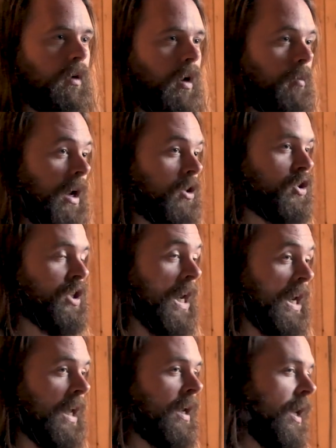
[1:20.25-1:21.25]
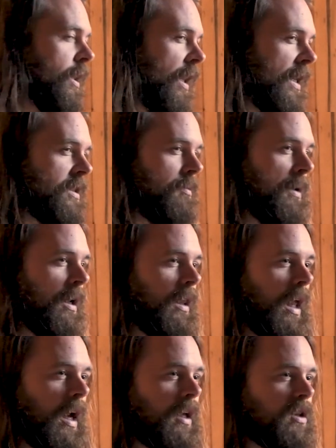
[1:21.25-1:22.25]
about shading and less
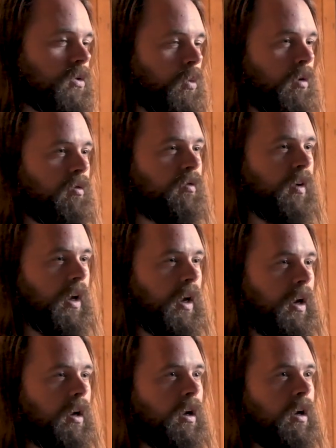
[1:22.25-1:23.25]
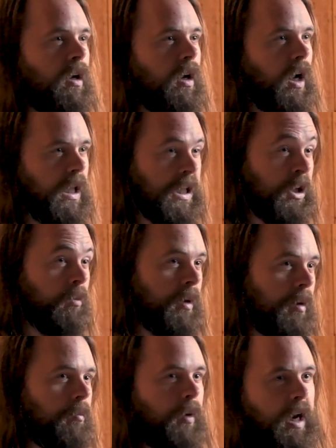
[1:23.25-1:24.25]
about lines will fade a little
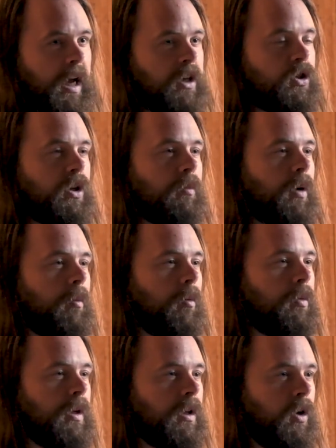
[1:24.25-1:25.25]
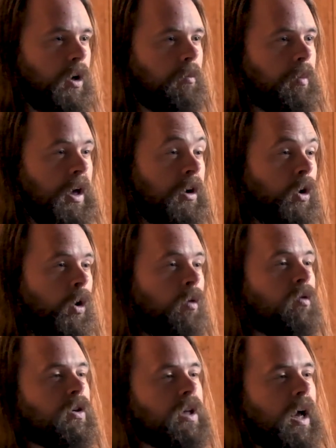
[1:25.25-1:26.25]
bit, but actually probably look better
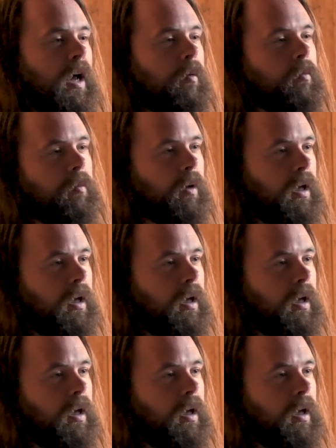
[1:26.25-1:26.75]
over time.